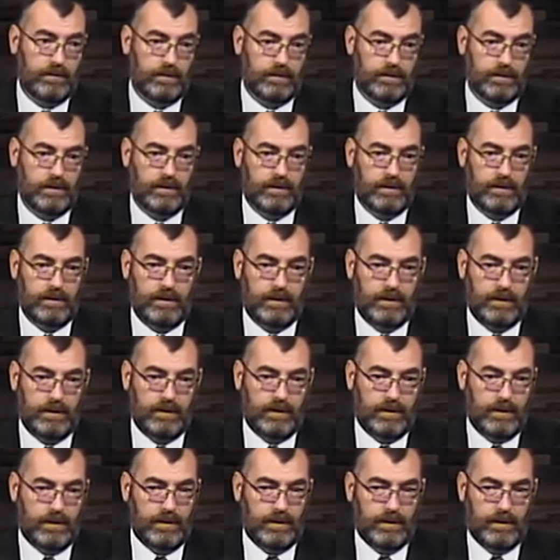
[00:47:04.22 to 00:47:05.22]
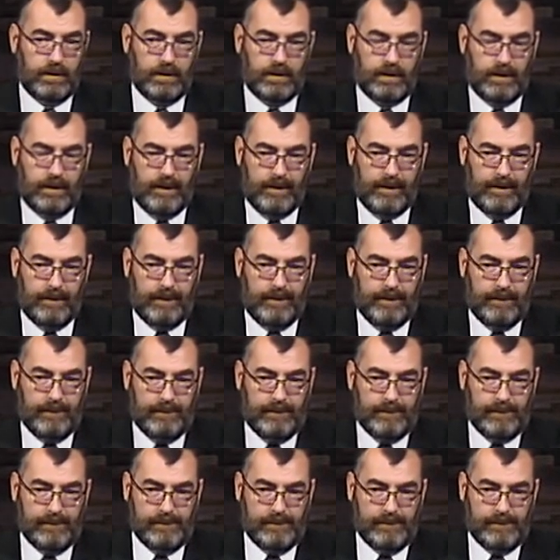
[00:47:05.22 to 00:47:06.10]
No one is speaking in this clip.